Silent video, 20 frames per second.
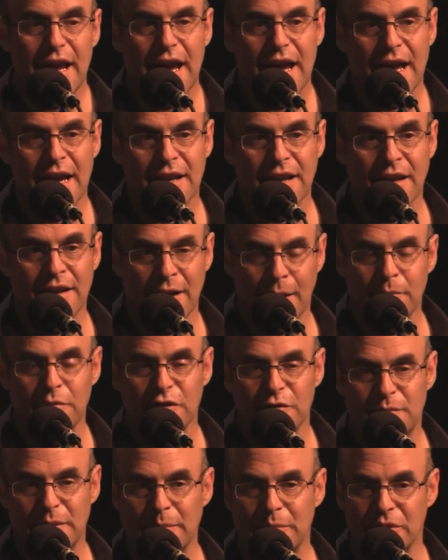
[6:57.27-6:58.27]
And a number
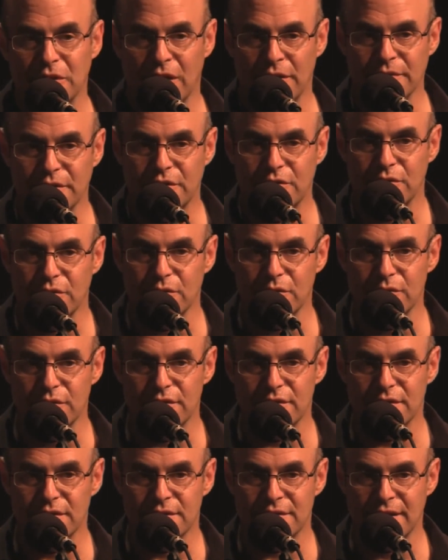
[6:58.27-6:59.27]
of people on the
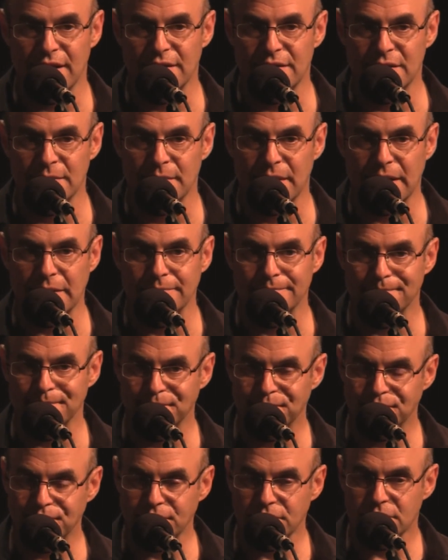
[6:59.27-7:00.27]
cruise said to me,
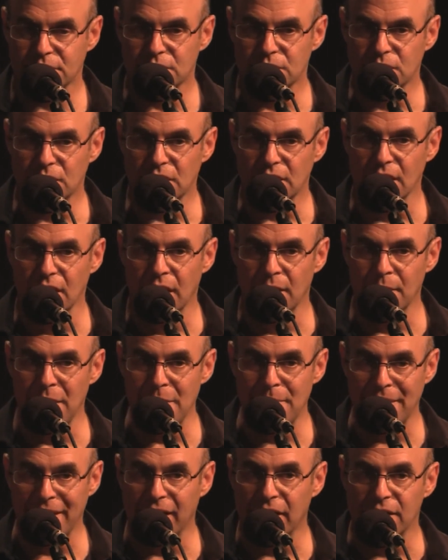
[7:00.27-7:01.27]

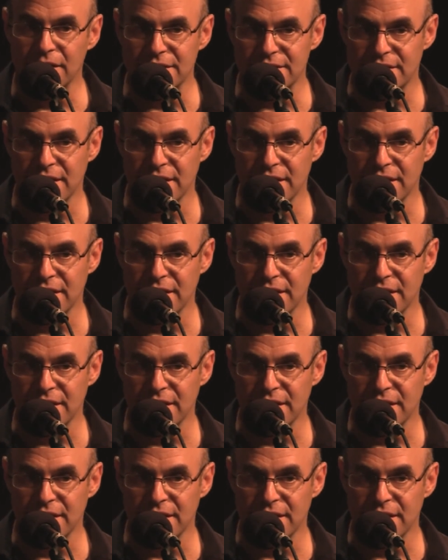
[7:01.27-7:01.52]
"My parents